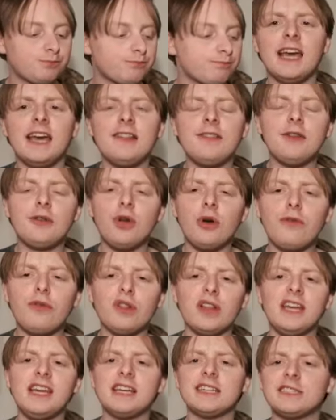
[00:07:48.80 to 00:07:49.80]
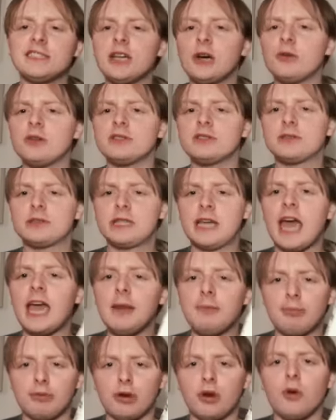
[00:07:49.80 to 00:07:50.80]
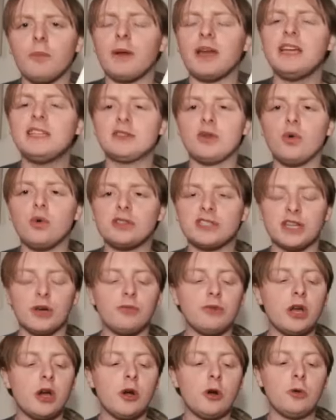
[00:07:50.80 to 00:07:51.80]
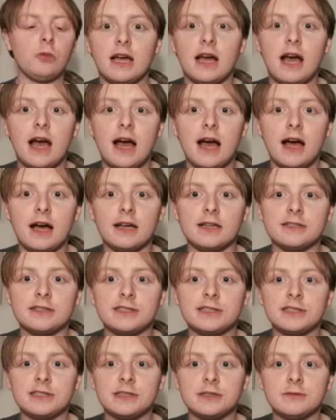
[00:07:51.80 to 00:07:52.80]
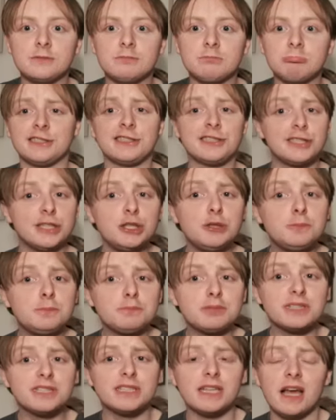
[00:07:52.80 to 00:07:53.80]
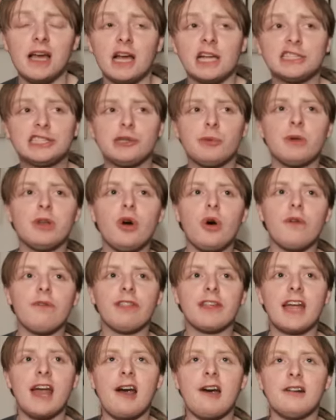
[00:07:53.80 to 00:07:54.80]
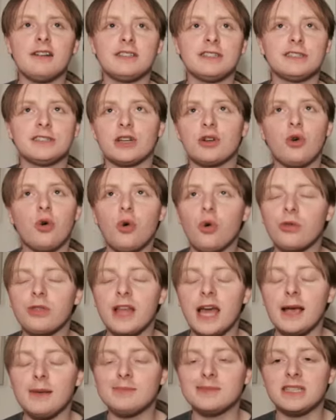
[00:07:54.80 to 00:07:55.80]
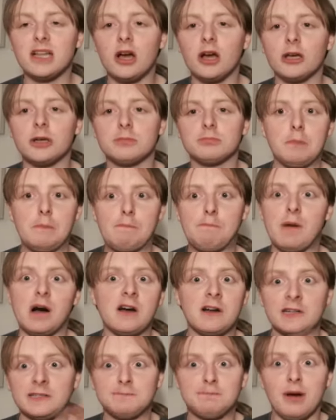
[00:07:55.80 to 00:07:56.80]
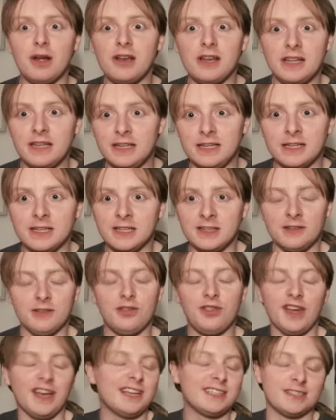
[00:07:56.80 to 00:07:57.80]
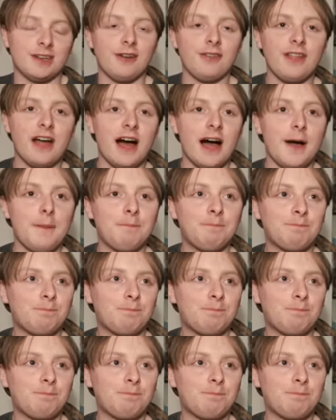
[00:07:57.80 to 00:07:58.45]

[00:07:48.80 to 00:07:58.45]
In the novel, he is known as Gabriel, but he's also known as Snoops. So a lot of the characters are called names like Bugs Bunny and things like that.